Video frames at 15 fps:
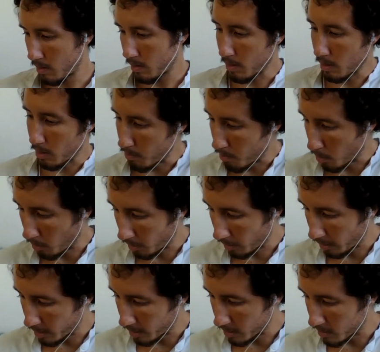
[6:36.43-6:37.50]
So both
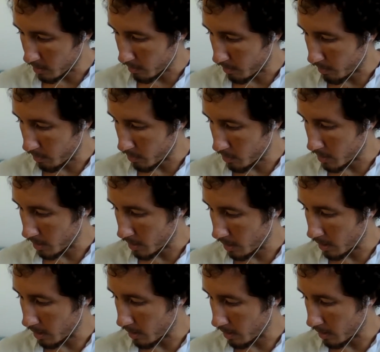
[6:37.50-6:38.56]
legs at first, and
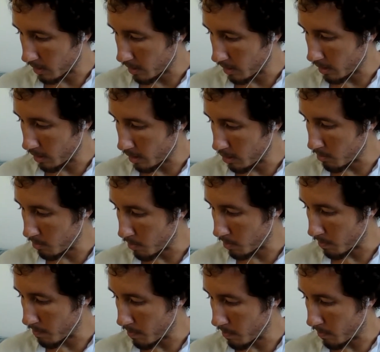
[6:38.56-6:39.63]
then
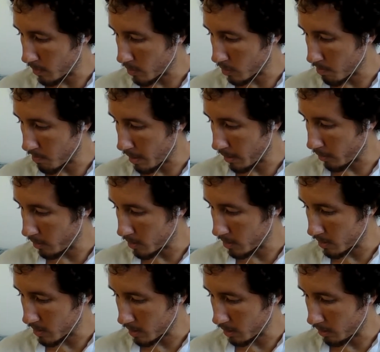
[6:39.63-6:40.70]
you eventually migrate
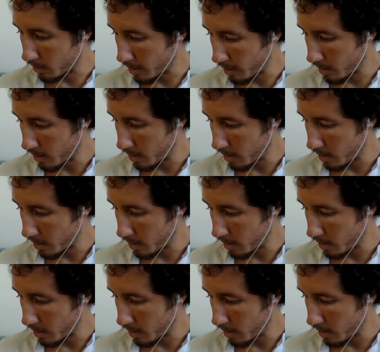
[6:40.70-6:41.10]
to a single leg.